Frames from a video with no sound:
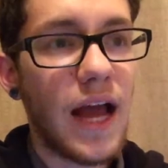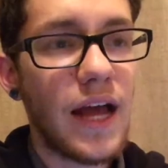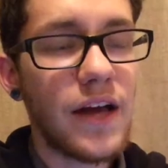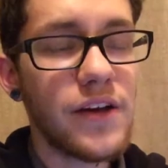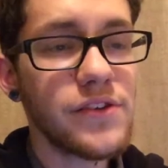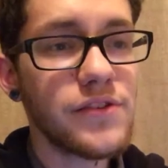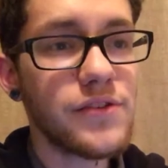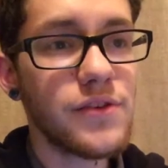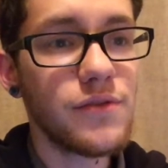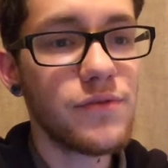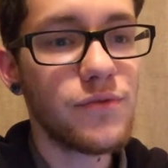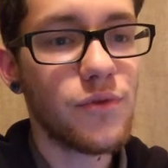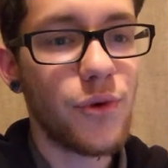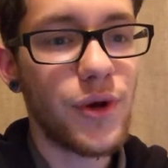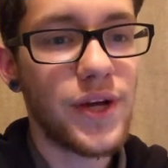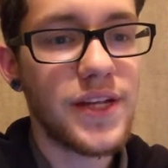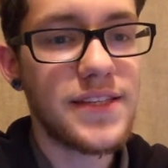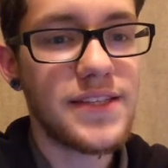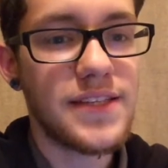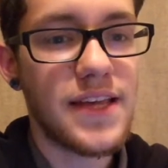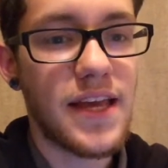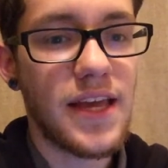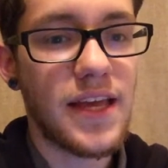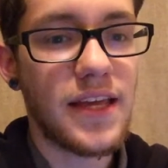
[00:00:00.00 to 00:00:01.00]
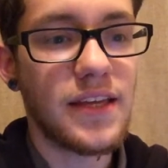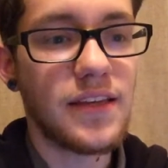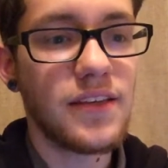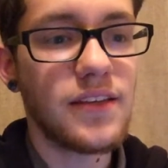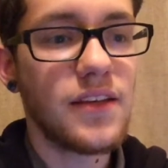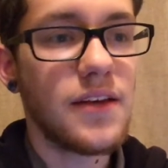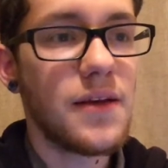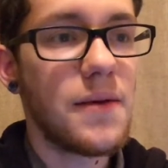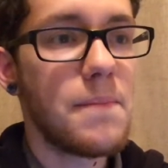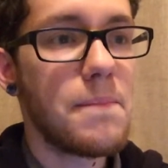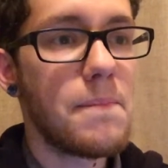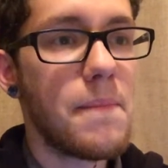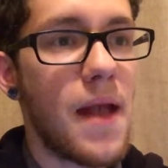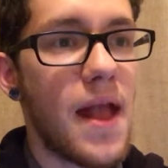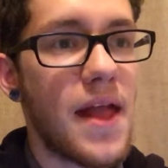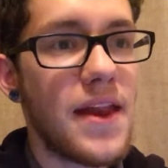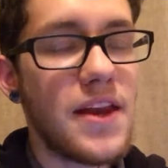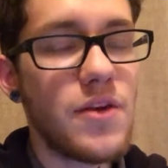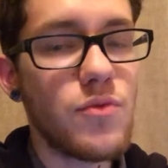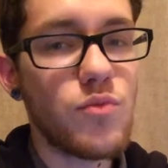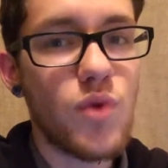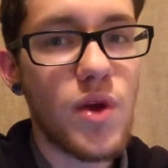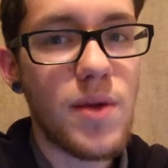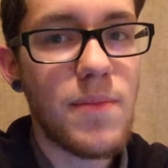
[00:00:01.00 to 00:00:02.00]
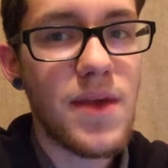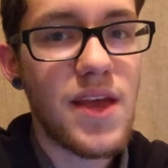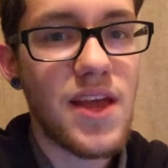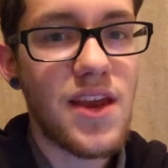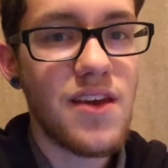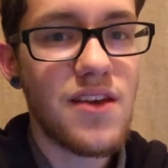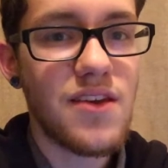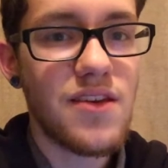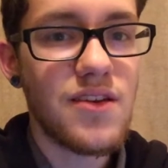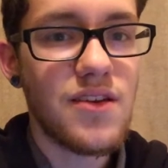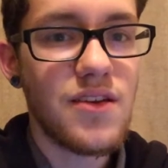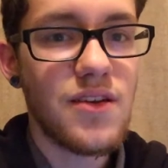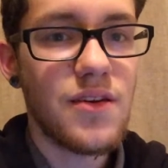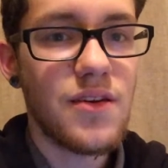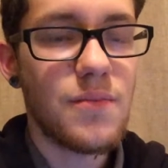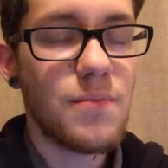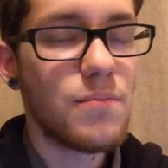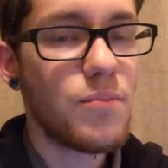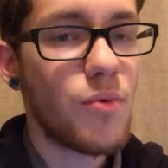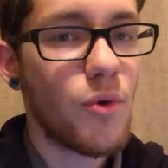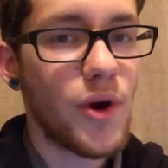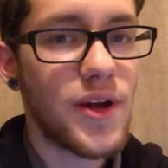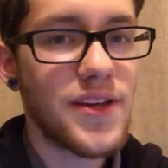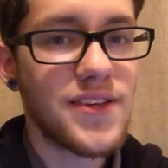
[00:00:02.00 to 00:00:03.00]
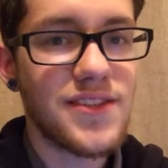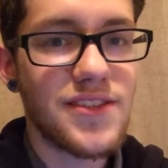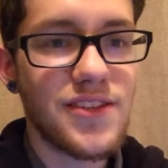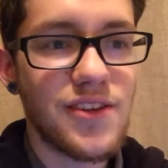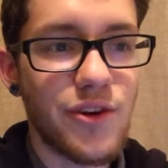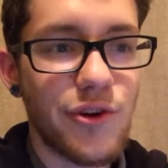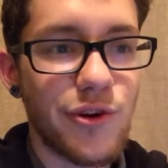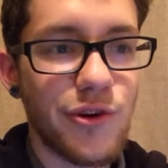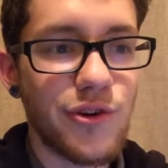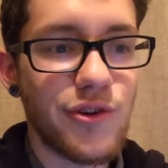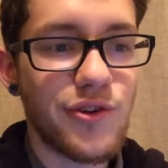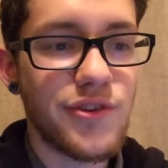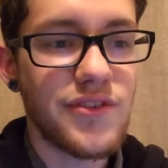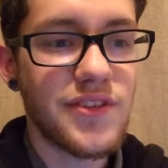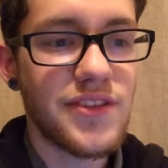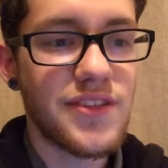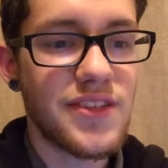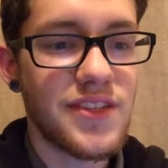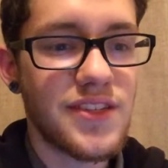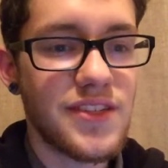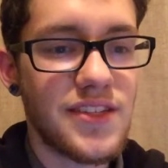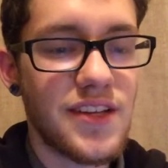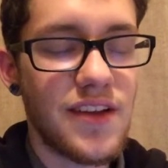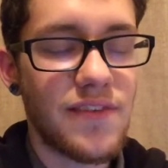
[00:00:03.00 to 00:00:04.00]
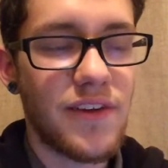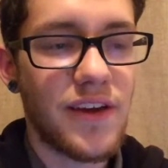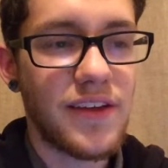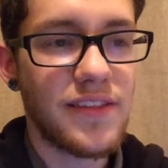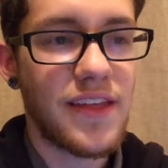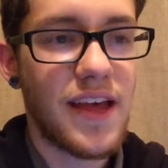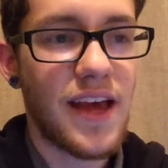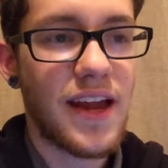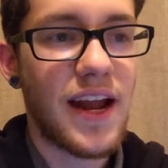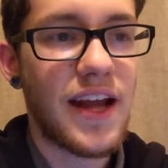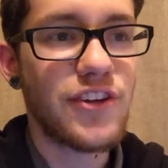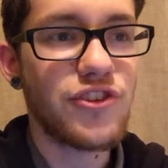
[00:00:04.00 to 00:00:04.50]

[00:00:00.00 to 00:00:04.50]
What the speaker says: I also avoid saying men and women, boys and girls, stuff like that.